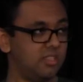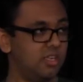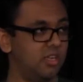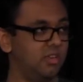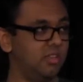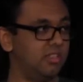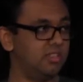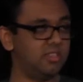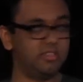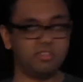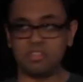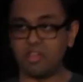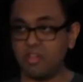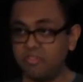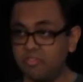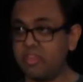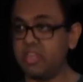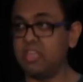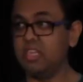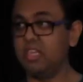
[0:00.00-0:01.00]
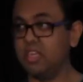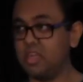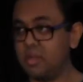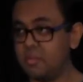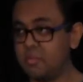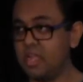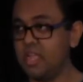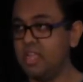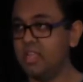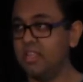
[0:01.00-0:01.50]
know it's a self-funded
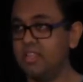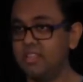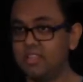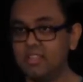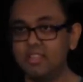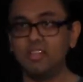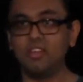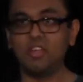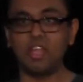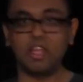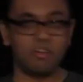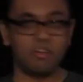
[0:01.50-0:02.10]
company? Okay,